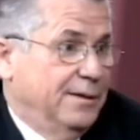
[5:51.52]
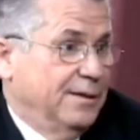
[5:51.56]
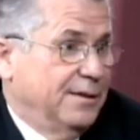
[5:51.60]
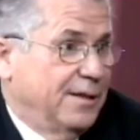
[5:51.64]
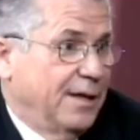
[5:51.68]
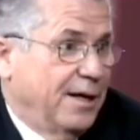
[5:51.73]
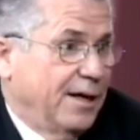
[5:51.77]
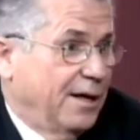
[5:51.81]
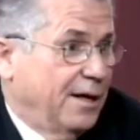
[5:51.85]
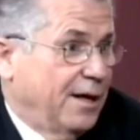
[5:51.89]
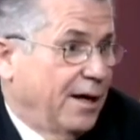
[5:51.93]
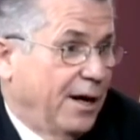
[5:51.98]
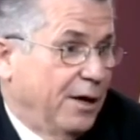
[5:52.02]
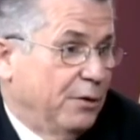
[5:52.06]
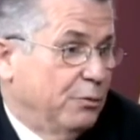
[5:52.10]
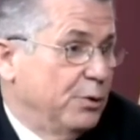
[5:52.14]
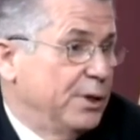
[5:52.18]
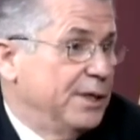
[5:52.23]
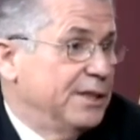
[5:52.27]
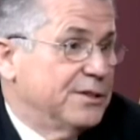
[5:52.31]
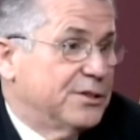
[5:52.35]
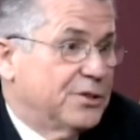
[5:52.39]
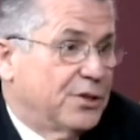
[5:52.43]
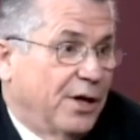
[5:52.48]

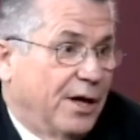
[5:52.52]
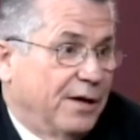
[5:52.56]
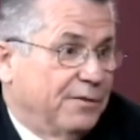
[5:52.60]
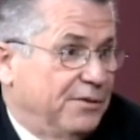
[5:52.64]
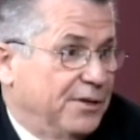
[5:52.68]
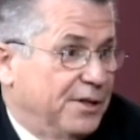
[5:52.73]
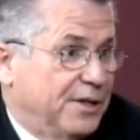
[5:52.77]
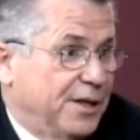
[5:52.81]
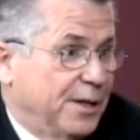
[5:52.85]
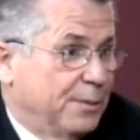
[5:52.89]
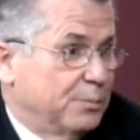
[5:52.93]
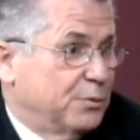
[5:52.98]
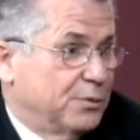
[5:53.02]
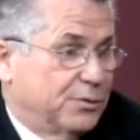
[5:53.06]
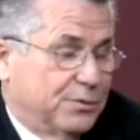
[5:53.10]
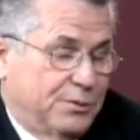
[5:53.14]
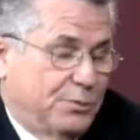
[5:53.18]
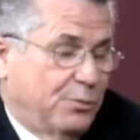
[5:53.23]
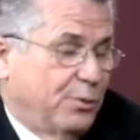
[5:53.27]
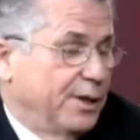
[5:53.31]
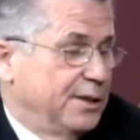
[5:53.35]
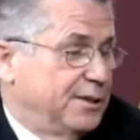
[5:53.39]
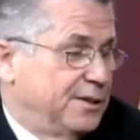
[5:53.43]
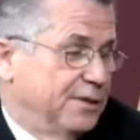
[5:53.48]
Irene's coffee cup
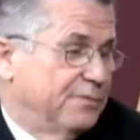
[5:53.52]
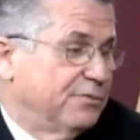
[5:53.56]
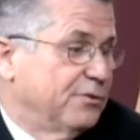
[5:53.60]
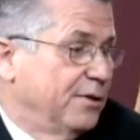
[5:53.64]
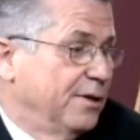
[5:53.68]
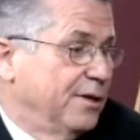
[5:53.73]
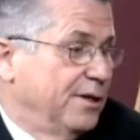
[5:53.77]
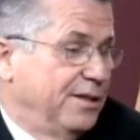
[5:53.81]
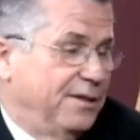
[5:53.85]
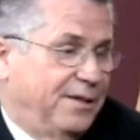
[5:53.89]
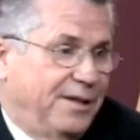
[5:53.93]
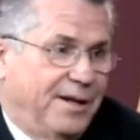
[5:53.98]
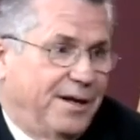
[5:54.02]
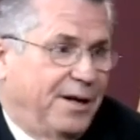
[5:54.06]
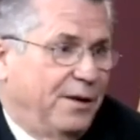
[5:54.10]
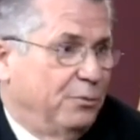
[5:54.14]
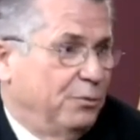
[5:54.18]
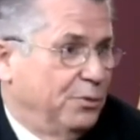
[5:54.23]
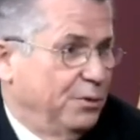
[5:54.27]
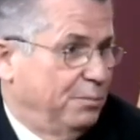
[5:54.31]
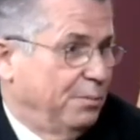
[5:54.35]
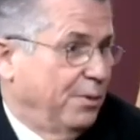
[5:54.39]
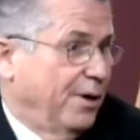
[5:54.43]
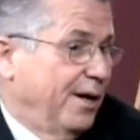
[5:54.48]
quite differently than I
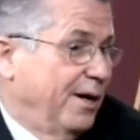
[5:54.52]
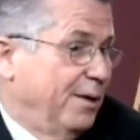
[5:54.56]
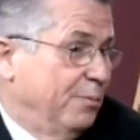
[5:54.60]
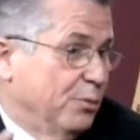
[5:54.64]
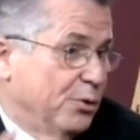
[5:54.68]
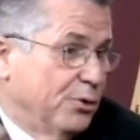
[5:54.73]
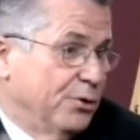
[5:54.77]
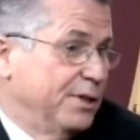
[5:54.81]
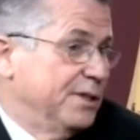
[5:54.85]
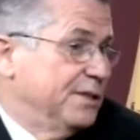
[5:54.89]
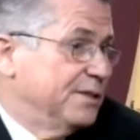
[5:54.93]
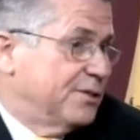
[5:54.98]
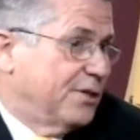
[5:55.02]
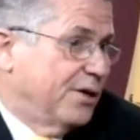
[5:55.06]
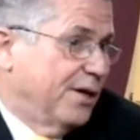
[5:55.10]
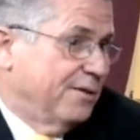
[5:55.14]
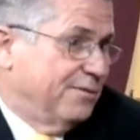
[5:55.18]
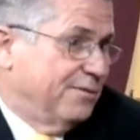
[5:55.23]
would buy Maureen's coffee cup.